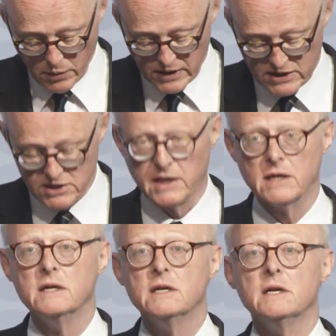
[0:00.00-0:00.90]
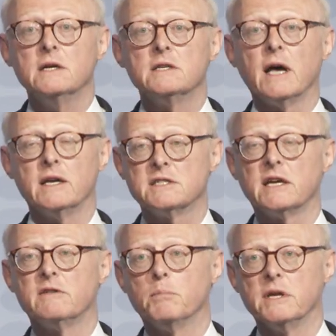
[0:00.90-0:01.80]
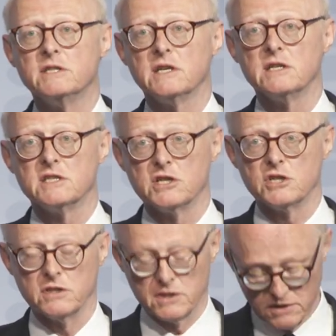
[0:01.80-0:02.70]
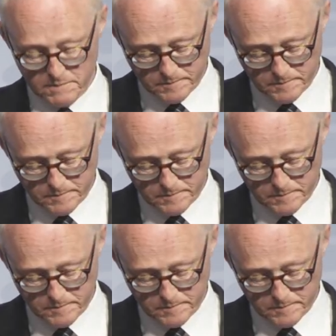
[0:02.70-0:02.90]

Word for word: policing, uh, set of policing decisions.